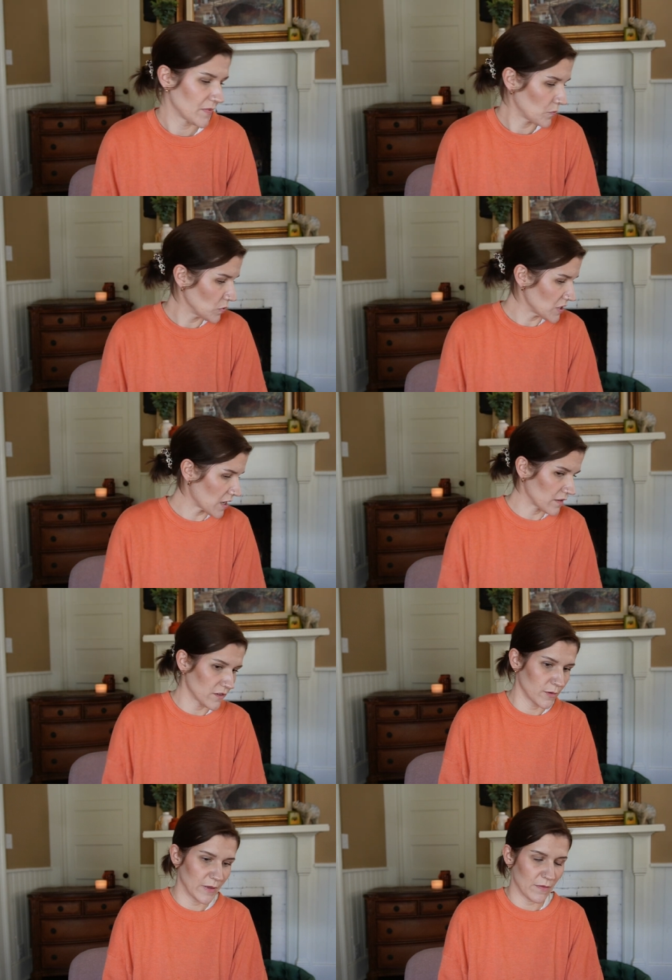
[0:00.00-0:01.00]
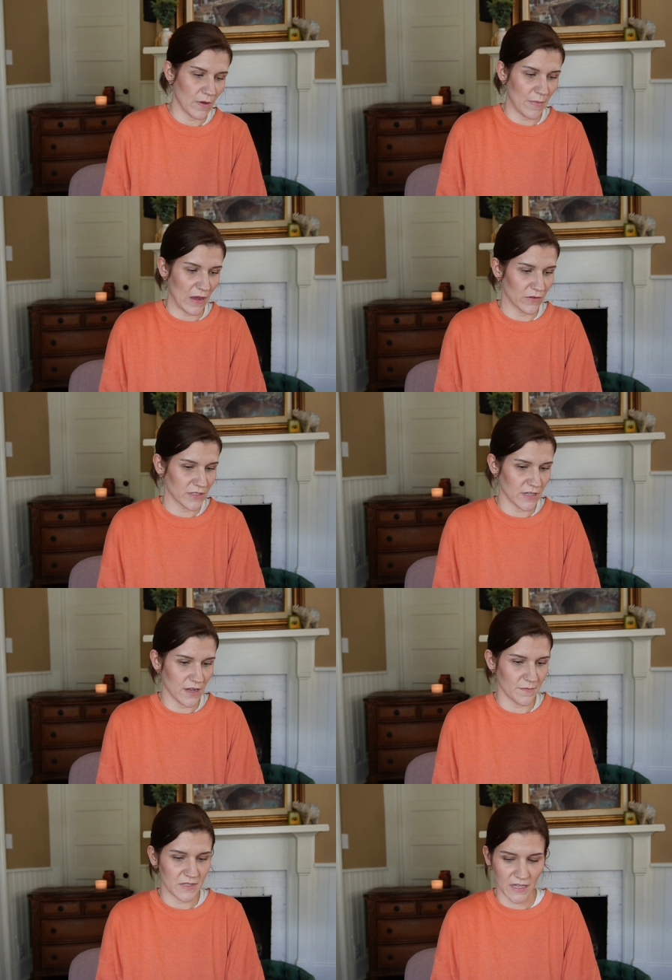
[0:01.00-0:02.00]
we'll talk a little bit about
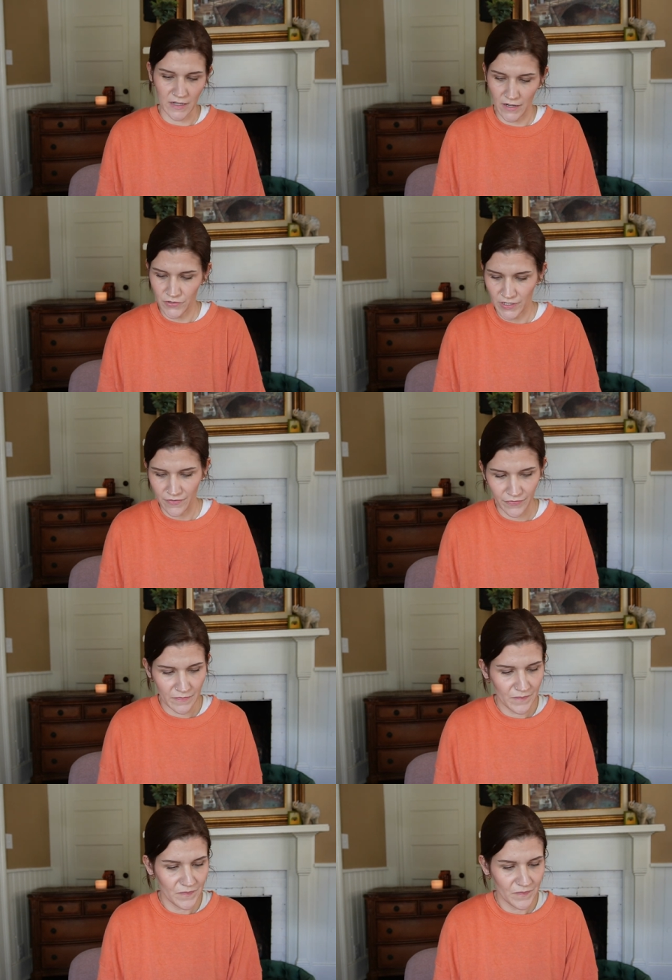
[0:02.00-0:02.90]
um, skincare stuff.